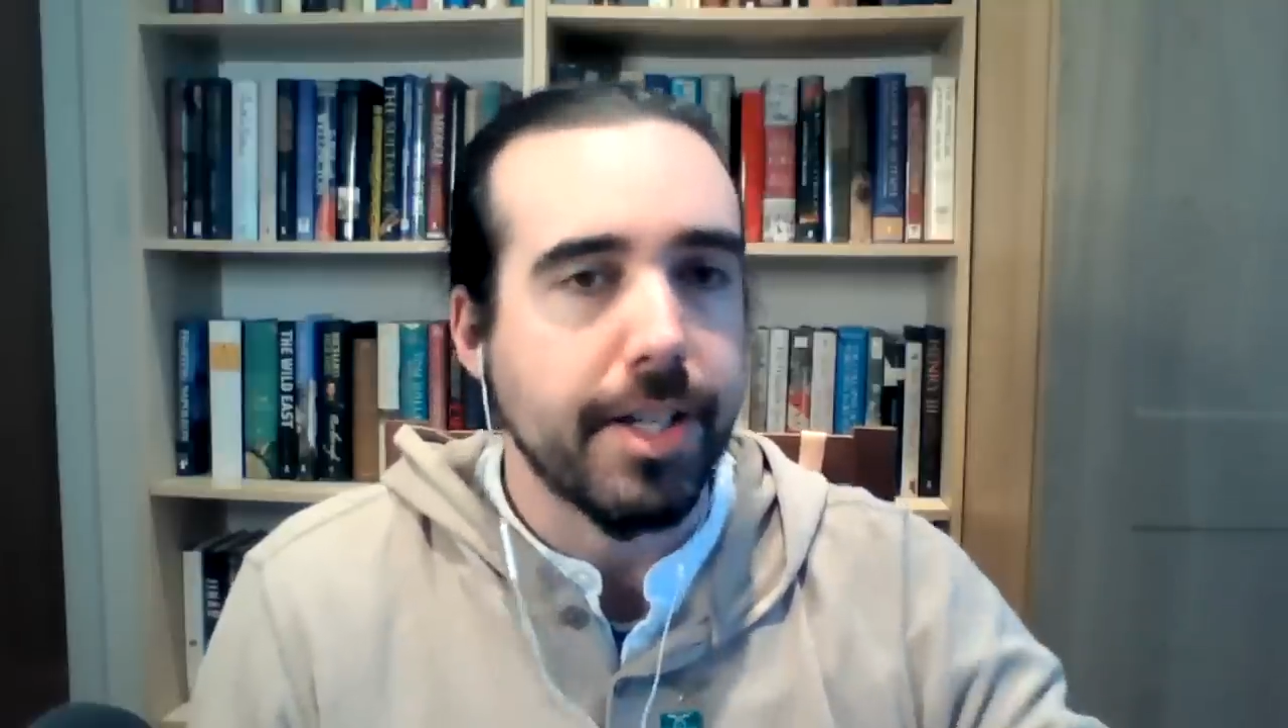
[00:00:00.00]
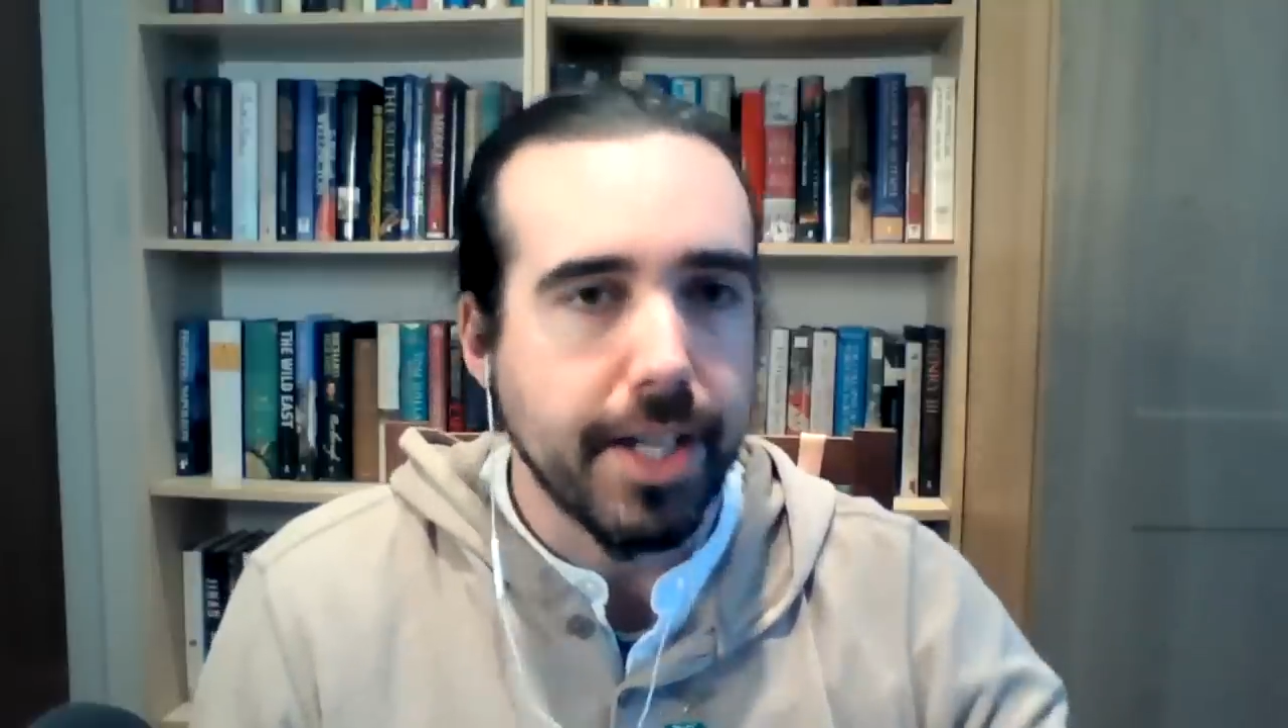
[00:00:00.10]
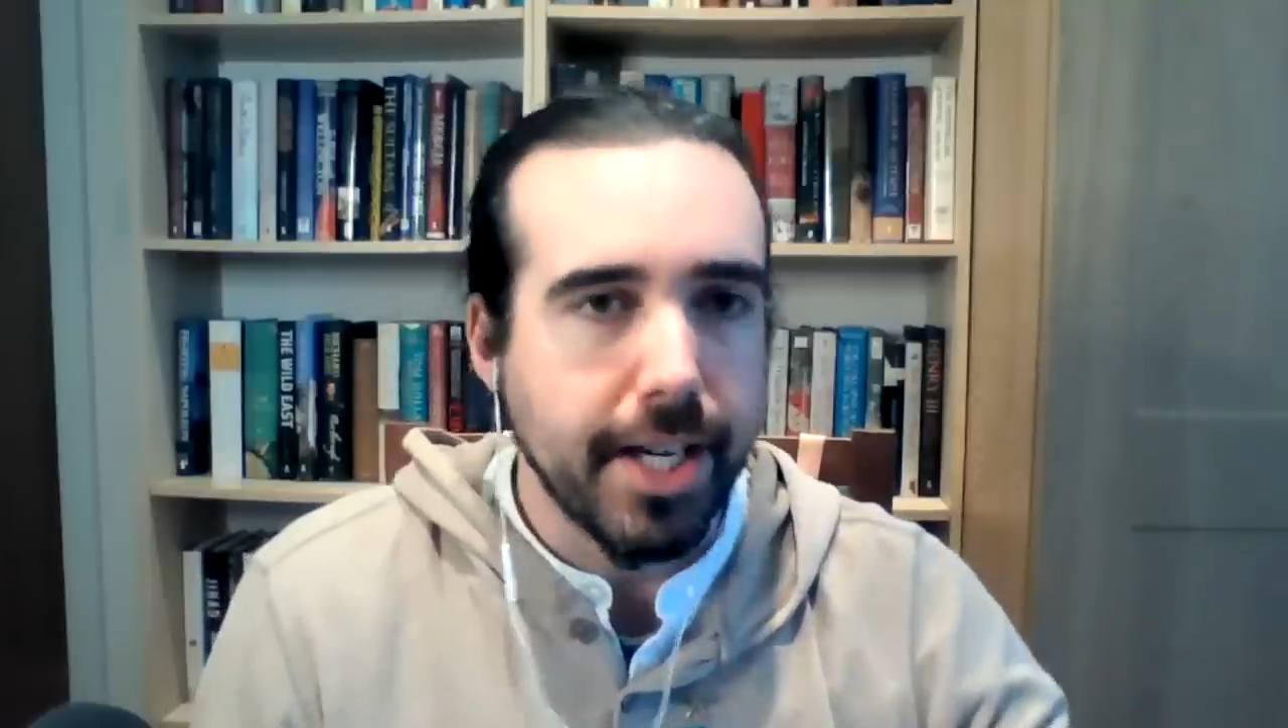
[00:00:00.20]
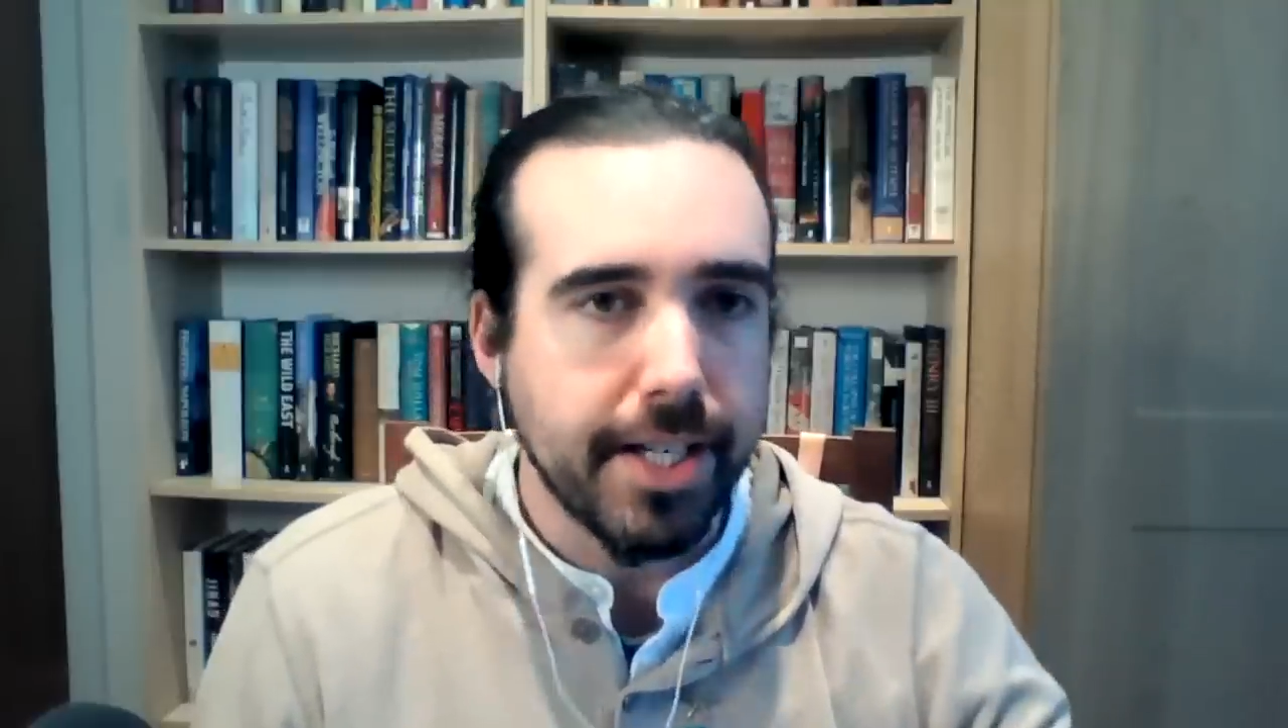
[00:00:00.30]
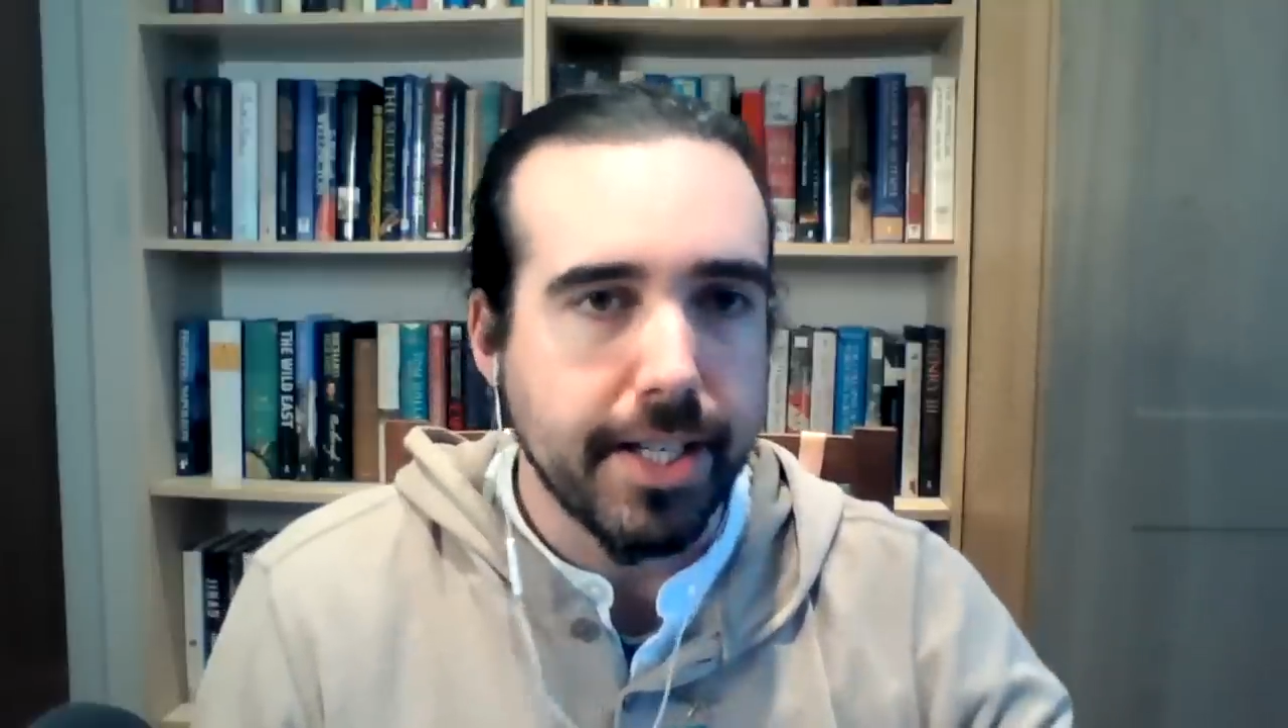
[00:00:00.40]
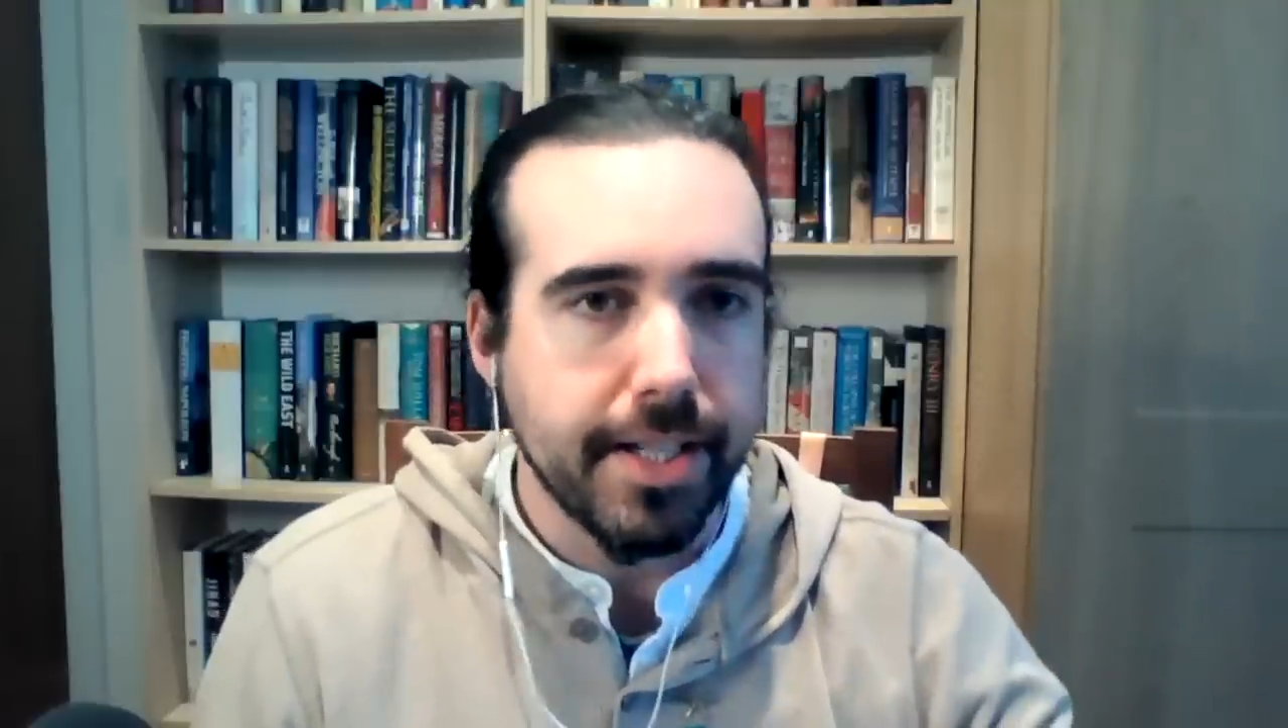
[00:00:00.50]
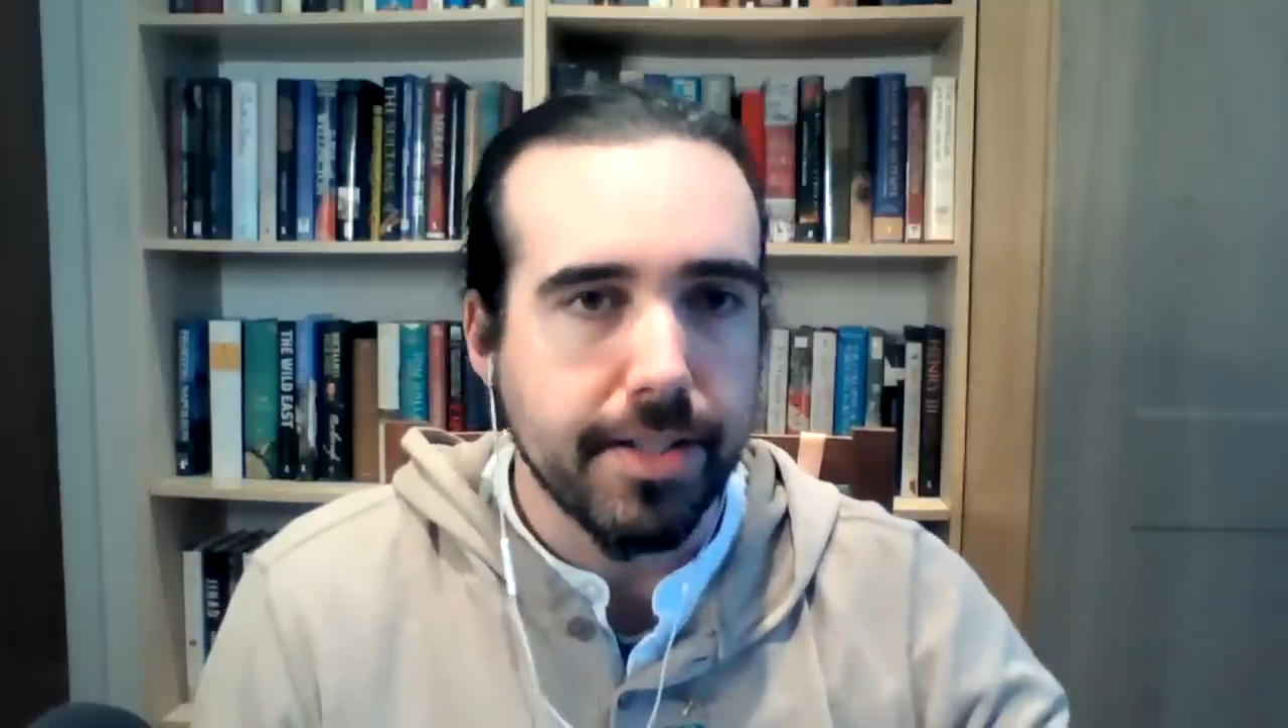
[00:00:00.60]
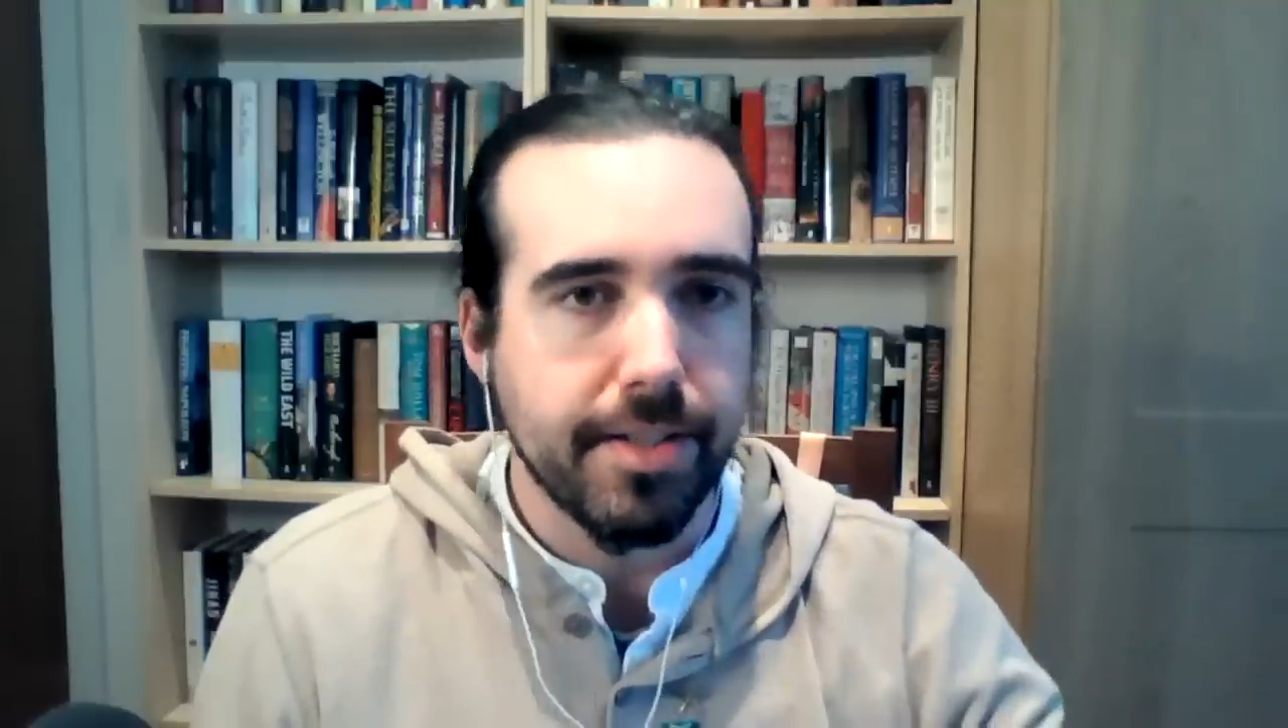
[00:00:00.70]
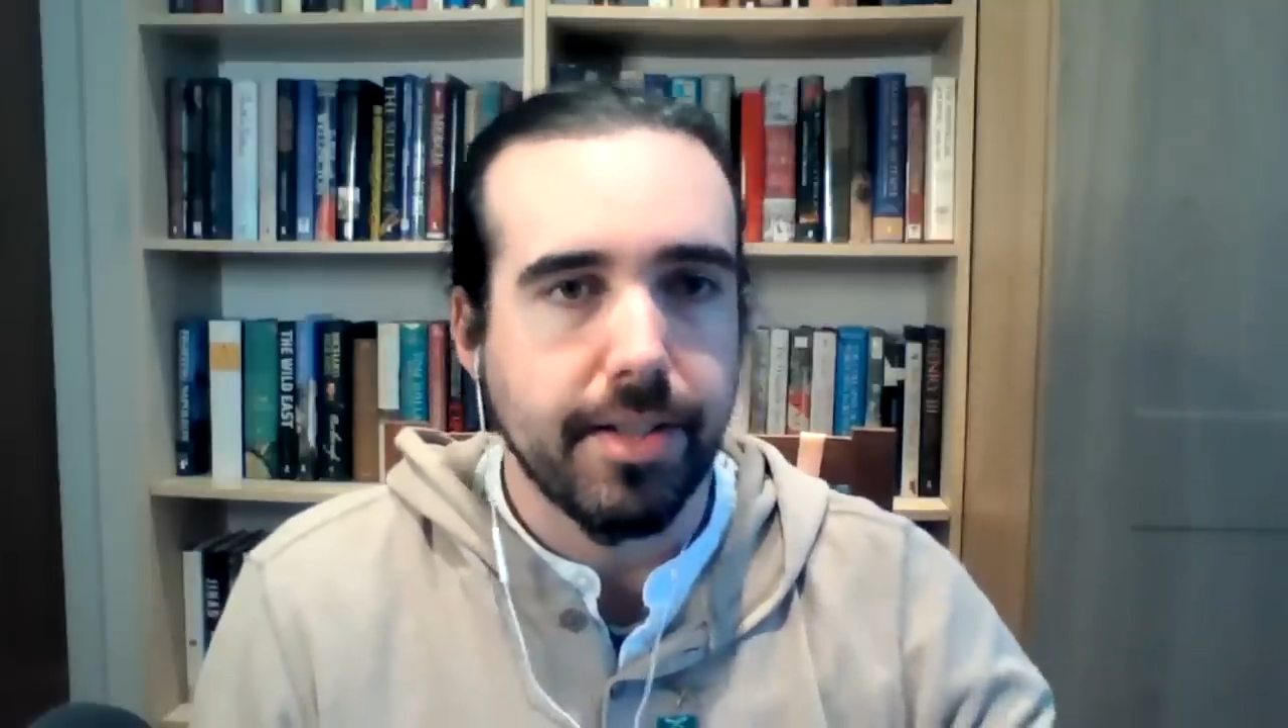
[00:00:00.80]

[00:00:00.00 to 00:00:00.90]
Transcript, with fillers: Gurkhas,